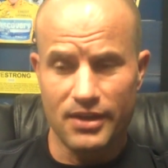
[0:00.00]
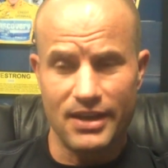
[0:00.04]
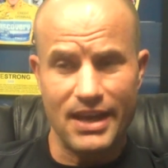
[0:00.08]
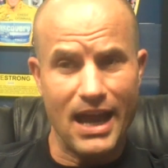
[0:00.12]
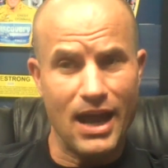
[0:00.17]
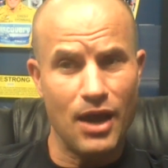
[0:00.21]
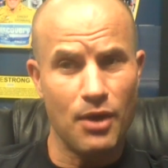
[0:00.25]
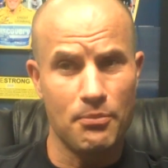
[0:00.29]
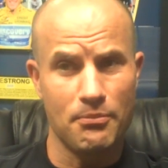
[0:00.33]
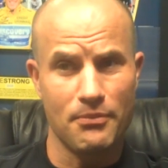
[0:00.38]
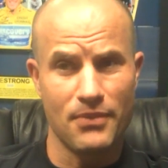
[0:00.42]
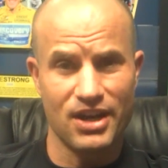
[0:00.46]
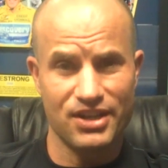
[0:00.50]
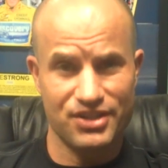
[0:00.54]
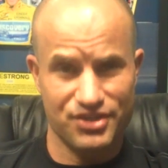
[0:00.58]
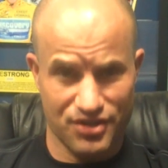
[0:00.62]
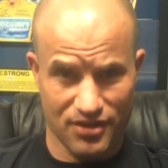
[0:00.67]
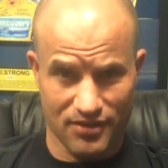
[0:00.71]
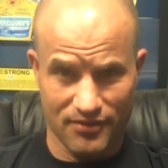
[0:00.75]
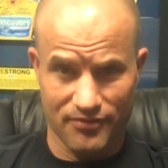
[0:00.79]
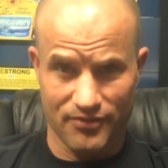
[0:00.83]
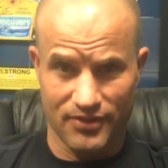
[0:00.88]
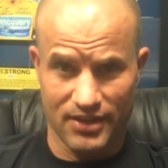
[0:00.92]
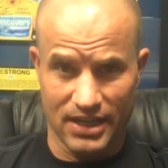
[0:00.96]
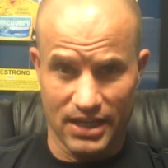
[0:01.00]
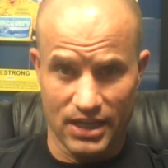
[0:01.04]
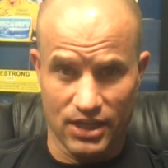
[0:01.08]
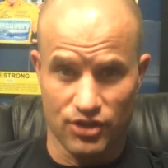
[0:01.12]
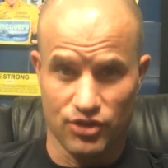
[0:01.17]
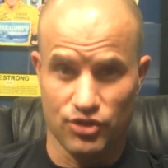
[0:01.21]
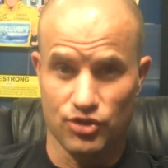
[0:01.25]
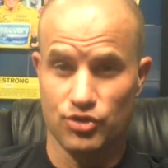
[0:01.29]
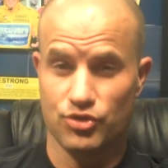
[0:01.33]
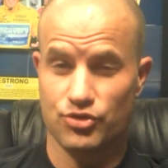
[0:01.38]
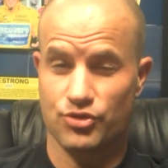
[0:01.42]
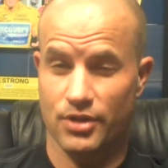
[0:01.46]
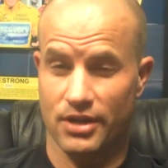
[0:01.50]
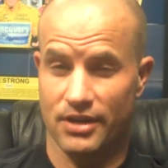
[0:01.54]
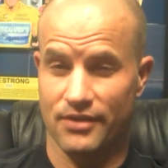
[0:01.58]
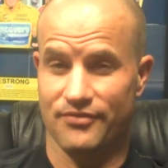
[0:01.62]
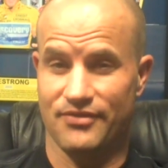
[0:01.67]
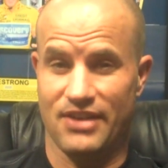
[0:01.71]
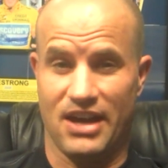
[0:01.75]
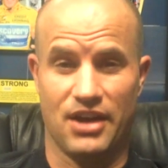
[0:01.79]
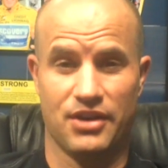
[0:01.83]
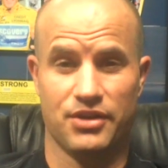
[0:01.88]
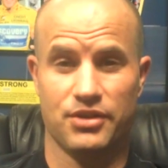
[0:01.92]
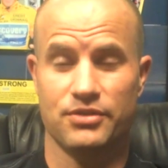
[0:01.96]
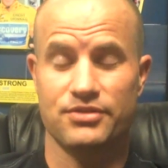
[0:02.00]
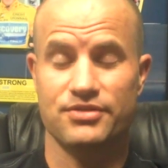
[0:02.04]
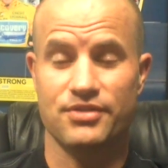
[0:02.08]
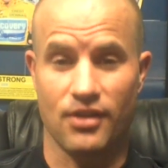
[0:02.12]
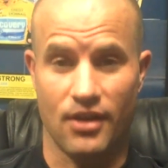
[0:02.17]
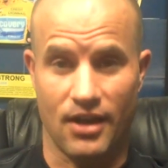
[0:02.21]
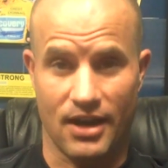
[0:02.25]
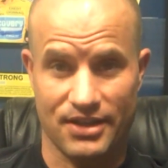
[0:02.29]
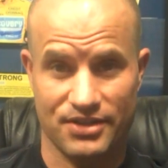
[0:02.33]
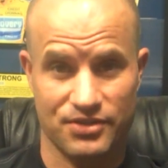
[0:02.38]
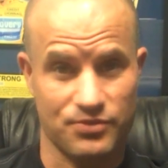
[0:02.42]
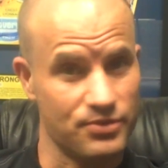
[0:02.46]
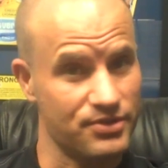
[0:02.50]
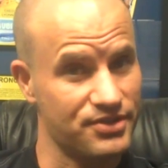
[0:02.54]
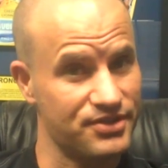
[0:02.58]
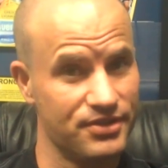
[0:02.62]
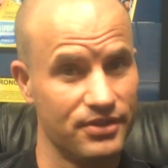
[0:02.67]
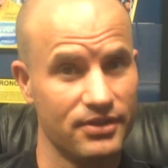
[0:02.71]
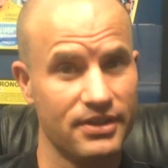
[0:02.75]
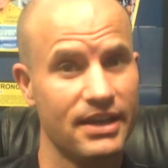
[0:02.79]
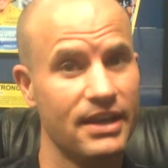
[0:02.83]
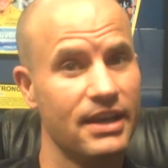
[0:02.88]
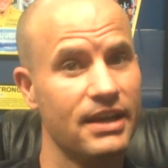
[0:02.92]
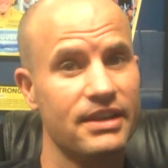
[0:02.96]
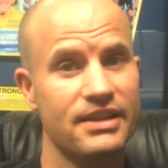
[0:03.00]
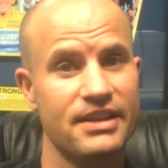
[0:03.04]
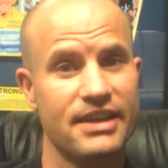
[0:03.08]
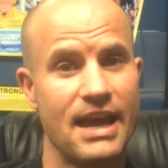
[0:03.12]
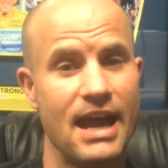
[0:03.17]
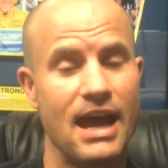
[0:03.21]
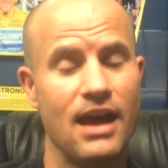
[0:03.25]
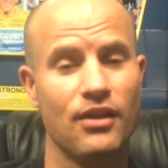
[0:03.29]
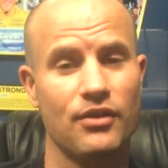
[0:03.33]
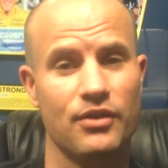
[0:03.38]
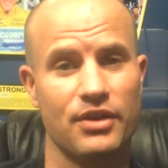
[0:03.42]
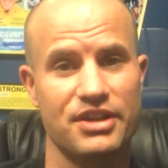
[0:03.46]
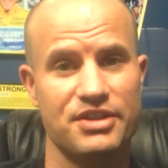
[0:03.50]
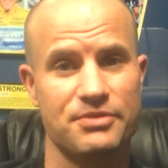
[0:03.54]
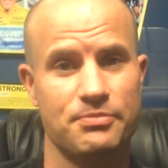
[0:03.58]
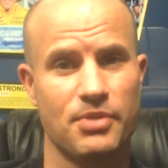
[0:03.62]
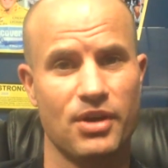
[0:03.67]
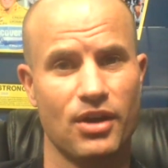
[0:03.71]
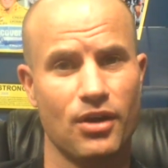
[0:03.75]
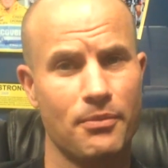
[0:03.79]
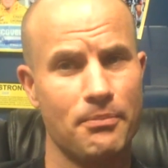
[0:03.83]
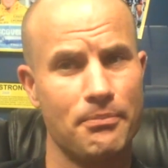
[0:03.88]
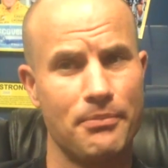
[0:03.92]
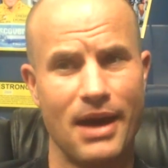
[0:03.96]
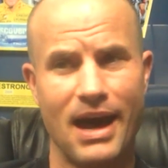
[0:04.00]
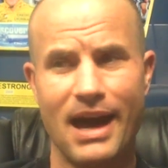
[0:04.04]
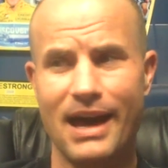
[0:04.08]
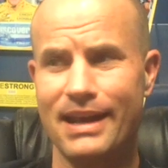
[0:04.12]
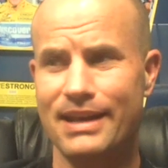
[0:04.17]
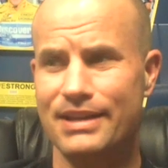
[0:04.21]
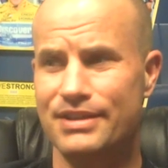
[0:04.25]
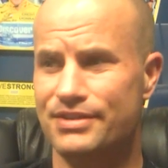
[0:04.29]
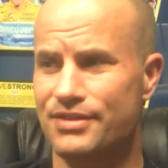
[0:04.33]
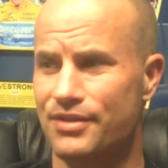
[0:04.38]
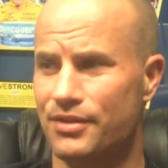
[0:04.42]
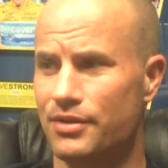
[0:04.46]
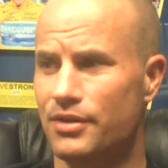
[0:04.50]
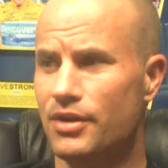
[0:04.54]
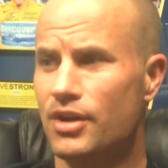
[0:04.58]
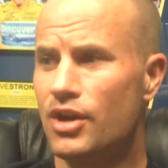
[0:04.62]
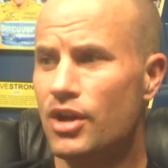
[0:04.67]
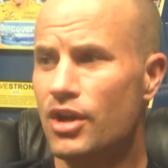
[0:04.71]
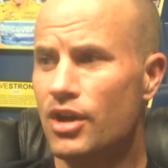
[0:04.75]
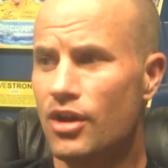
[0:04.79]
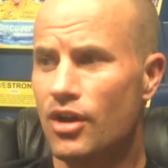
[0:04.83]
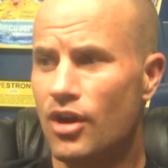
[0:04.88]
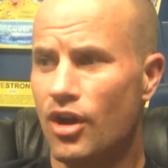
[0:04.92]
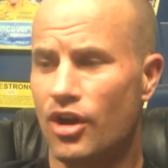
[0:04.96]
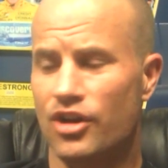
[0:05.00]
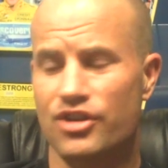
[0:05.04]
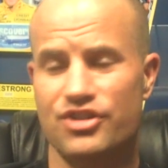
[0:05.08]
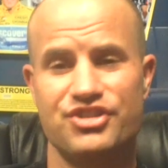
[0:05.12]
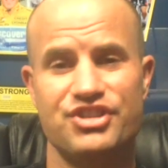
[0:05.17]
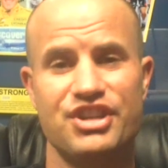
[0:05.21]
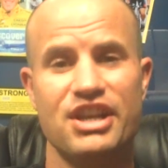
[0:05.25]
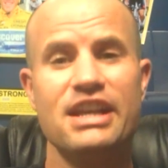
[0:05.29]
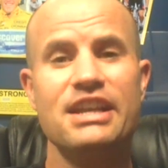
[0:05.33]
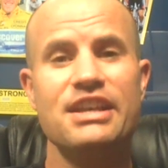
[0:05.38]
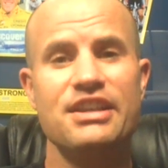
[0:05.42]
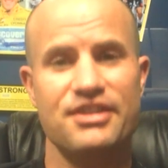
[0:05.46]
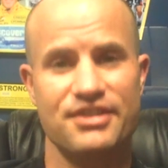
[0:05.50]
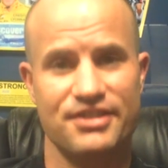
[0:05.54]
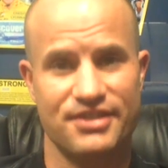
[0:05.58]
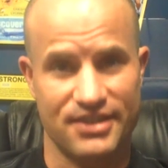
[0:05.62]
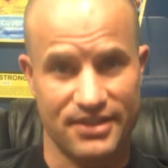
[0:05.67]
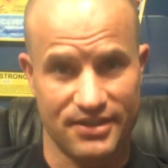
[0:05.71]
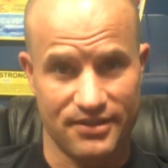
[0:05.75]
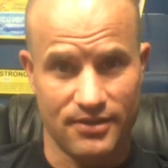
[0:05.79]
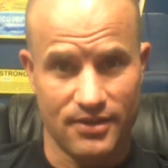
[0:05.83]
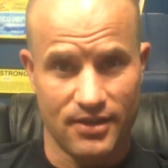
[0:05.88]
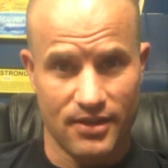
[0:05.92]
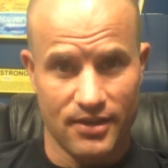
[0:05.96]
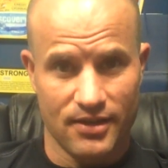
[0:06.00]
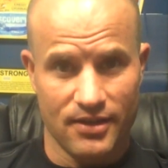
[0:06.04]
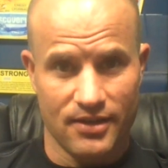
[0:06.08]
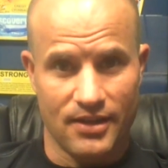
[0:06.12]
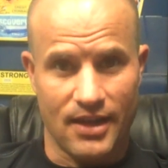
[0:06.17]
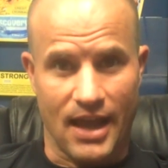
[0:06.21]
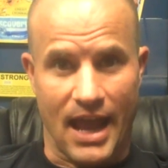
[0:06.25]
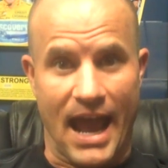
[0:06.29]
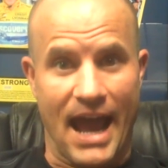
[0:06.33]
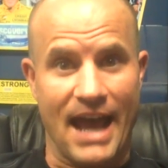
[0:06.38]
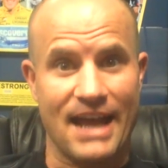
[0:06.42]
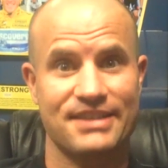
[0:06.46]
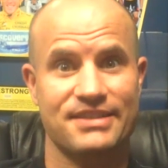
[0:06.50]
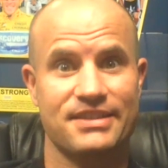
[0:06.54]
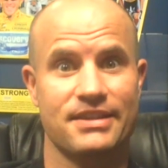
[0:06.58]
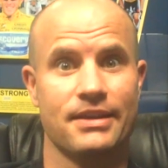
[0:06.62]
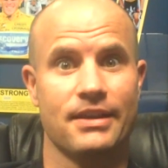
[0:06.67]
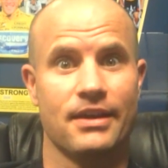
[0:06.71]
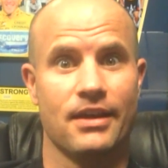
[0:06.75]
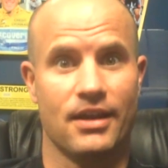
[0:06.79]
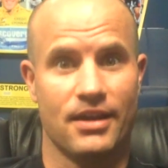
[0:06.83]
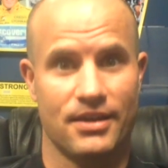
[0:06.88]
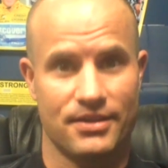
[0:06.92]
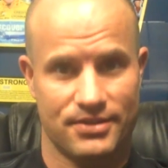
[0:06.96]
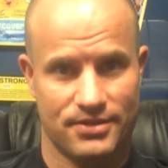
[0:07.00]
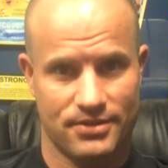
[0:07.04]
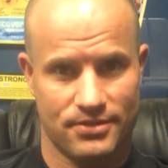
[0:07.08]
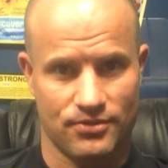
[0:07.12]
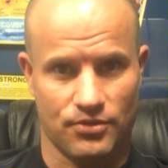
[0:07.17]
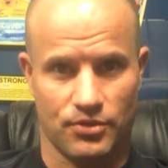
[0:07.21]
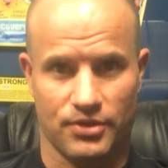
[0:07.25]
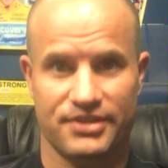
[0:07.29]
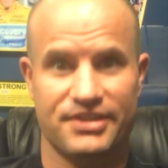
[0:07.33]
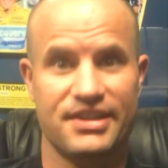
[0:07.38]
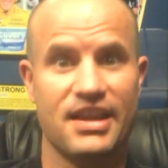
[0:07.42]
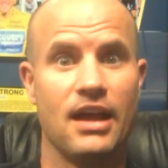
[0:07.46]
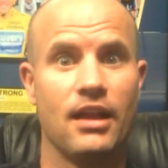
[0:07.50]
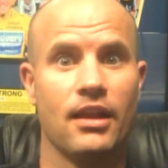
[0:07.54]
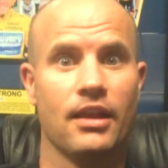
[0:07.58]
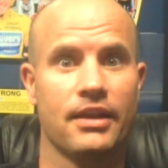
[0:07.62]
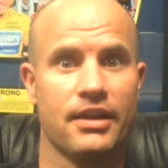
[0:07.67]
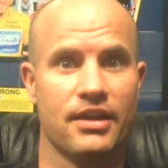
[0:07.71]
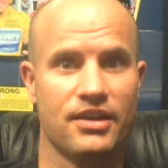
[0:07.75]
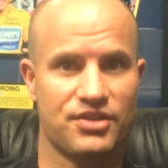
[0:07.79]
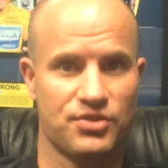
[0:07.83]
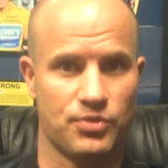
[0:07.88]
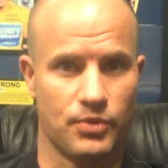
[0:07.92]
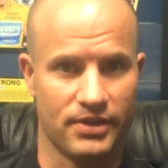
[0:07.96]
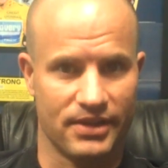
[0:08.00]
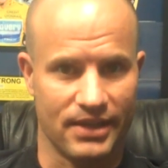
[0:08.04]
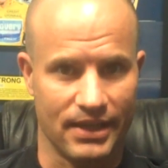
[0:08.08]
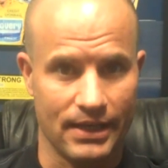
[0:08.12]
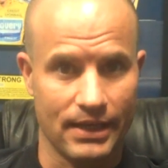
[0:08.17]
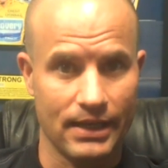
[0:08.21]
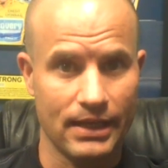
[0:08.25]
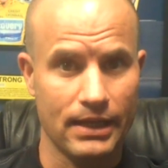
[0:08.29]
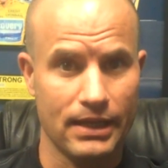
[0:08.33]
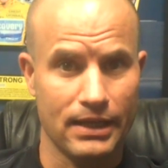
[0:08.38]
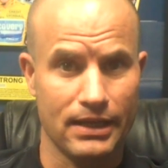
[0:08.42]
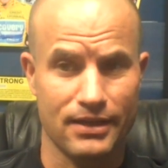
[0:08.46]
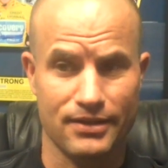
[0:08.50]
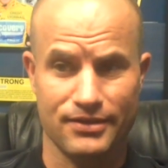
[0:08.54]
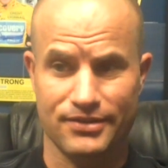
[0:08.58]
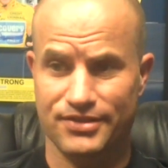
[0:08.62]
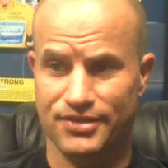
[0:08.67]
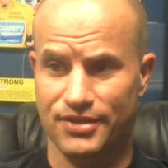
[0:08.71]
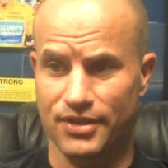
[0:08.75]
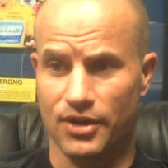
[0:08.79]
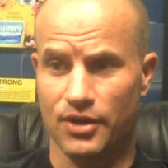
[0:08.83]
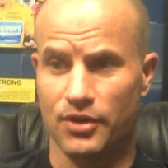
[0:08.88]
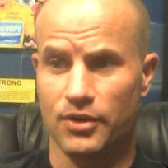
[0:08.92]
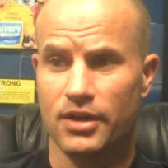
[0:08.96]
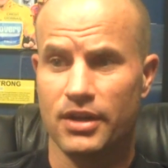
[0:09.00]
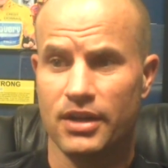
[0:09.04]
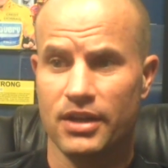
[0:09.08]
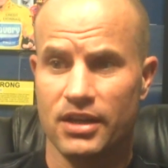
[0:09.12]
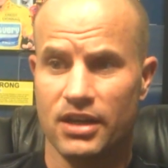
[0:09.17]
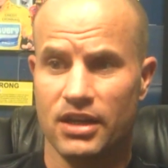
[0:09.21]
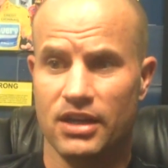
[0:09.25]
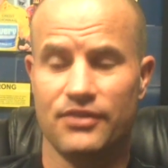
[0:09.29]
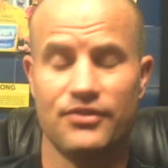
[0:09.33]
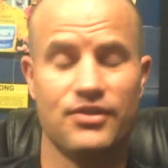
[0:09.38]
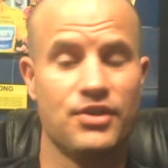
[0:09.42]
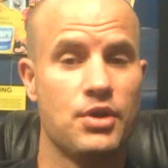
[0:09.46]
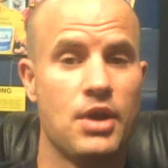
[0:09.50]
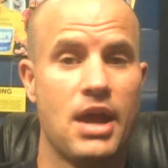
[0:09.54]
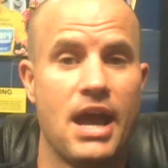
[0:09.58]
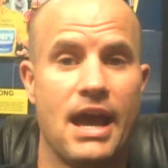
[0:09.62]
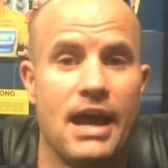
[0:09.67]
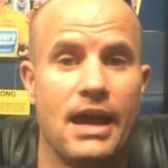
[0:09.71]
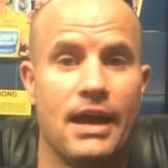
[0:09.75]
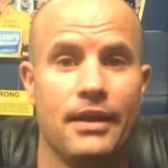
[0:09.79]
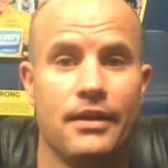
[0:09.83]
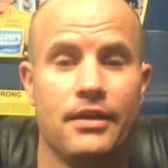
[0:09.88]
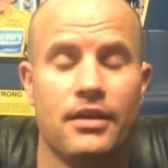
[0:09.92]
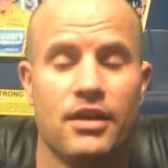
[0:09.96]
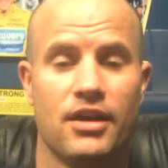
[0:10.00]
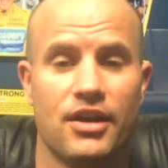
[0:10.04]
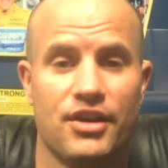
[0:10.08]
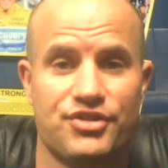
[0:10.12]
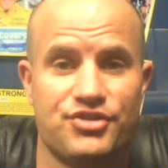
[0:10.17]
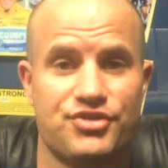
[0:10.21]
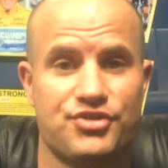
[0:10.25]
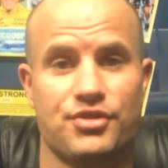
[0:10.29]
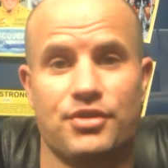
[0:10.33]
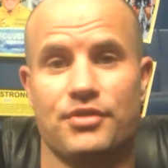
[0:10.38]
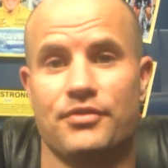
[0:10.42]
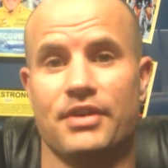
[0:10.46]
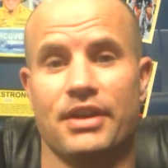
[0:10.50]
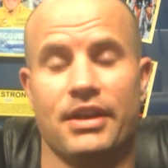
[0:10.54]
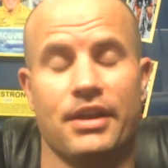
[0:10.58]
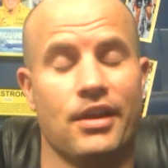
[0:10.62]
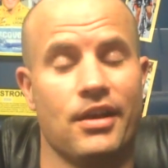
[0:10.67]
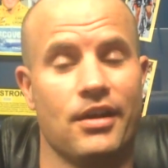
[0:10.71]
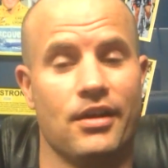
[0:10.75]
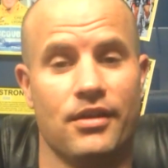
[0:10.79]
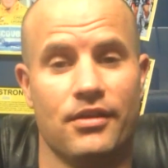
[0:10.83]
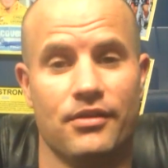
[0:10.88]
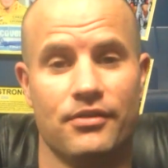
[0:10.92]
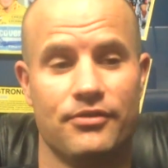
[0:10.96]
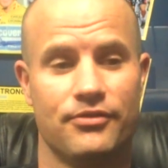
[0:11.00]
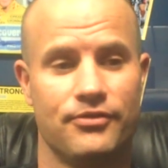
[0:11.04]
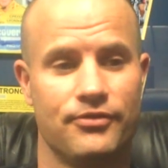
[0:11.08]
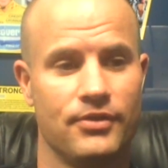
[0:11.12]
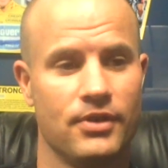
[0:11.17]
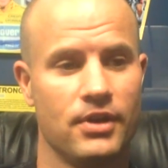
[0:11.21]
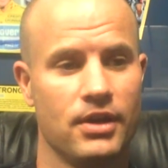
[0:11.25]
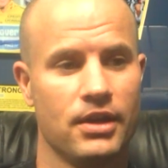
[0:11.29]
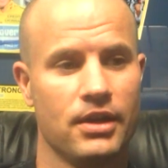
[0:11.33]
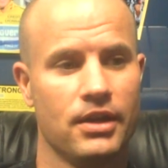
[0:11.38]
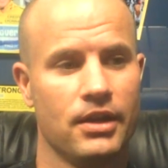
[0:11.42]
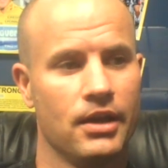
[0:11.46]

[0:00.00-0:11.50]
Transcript: now much of the nutrient value is lost. We're still getting the calories, but our bodies are genius at asking us or telling us what they need. And so if you had a serving of,